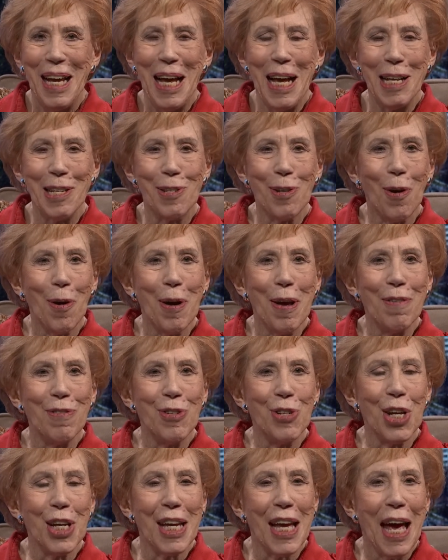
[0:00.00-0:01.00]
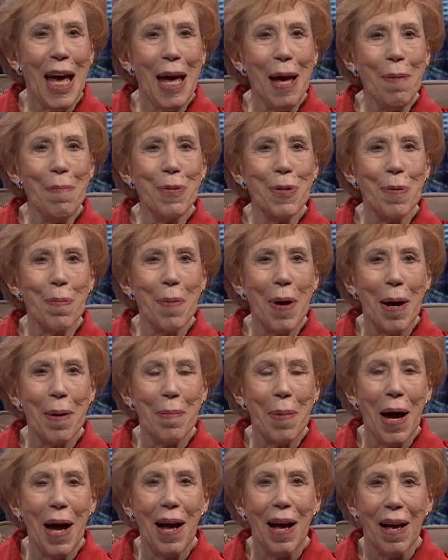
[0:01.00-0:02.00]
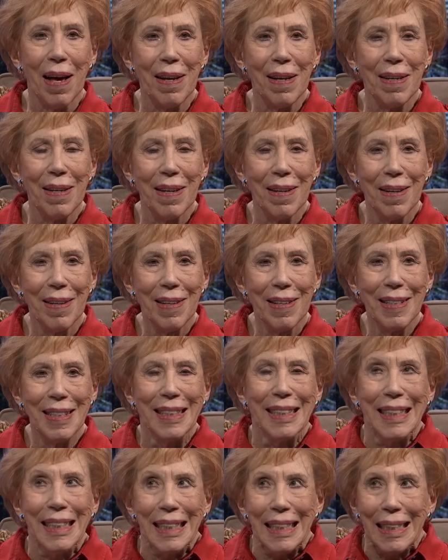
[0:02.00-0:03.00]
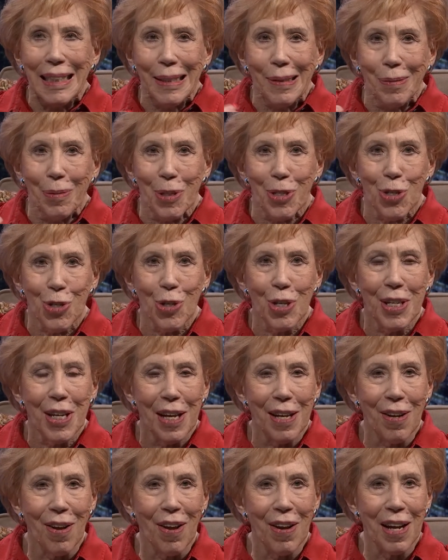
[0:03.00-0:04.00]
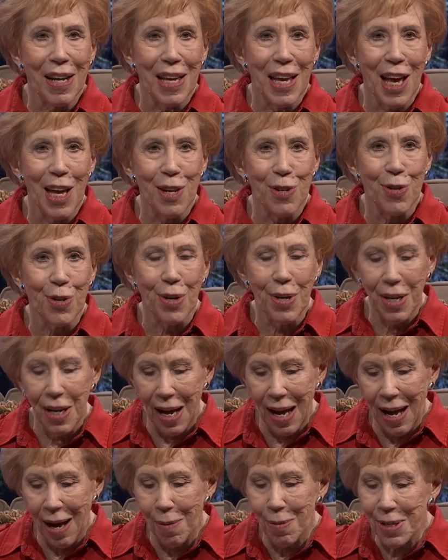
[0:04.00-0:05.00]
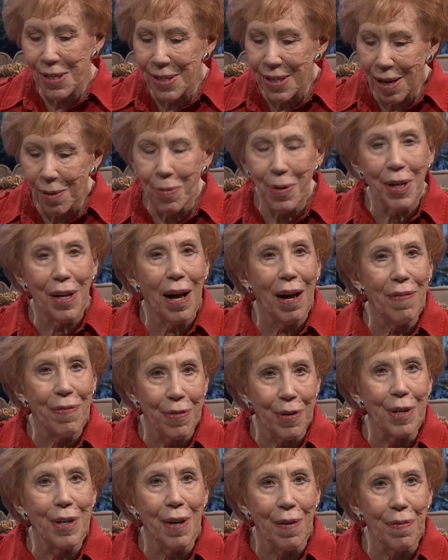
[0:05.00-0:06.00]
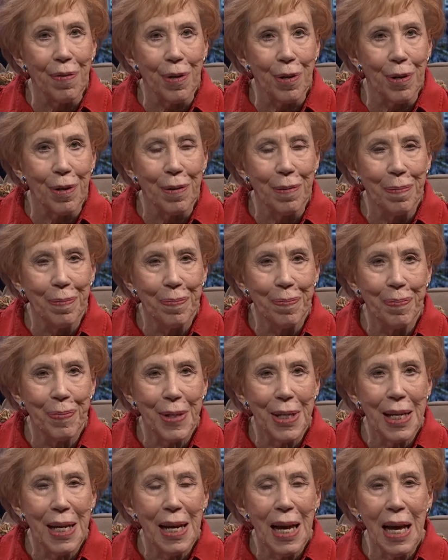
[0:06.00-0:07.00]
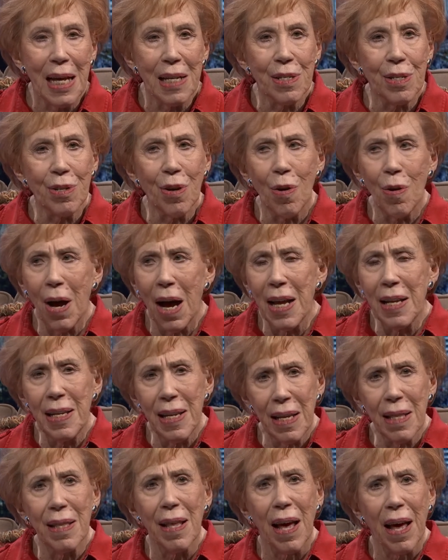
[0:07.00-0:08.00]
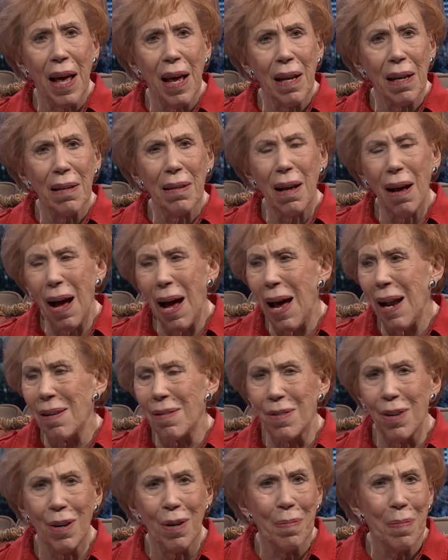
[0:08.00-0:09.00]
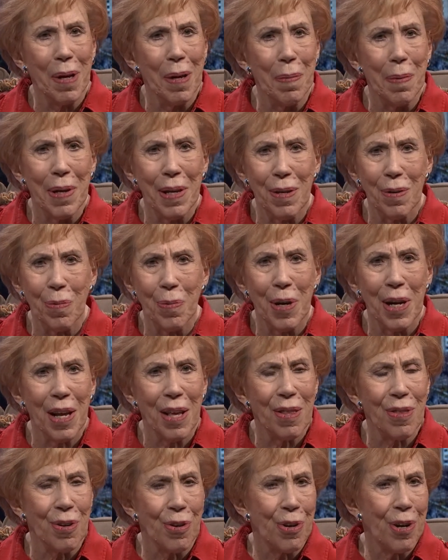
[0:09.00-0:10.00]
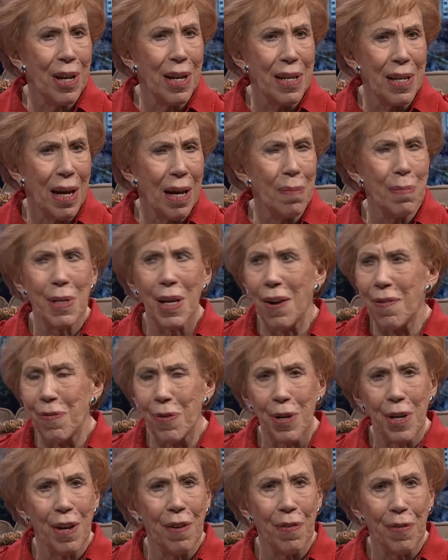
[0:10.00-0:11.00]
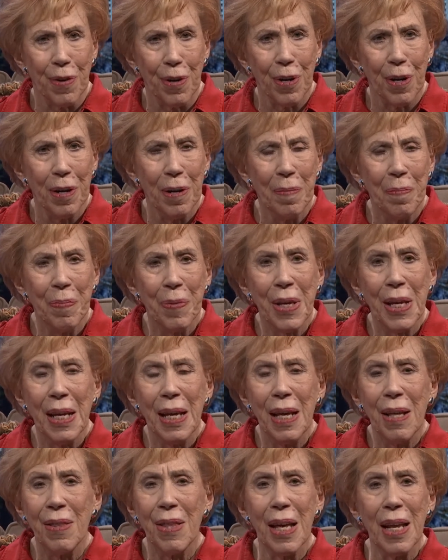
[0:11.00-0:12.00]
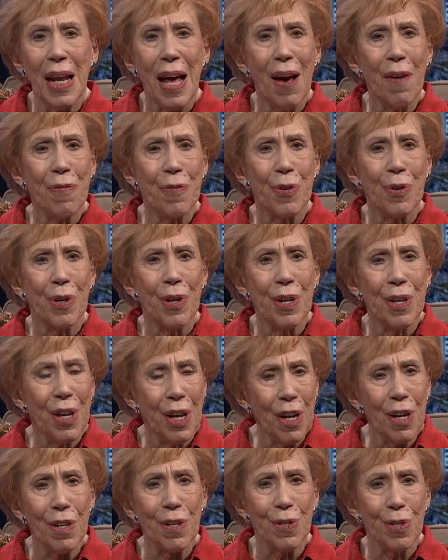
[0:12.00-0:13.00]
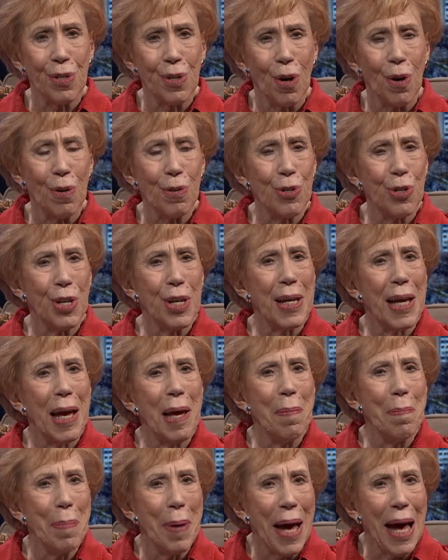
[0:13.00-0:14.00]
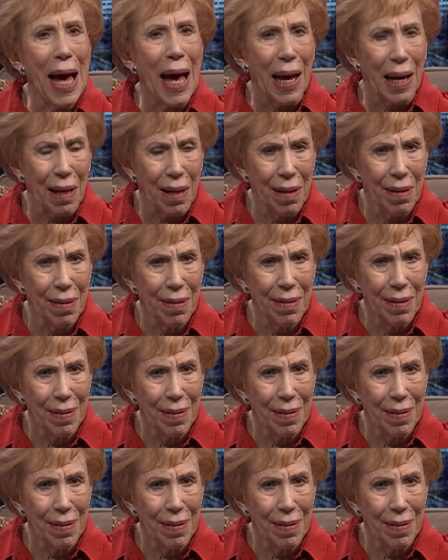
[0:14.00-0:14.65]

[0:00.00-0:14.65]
and so if she came to my mind, which she did on occasion, I would say, Well, I forgive her. And so I did that. I don't know, maybe 20, 30 times. I forgive her. Then, after a year or so, she came back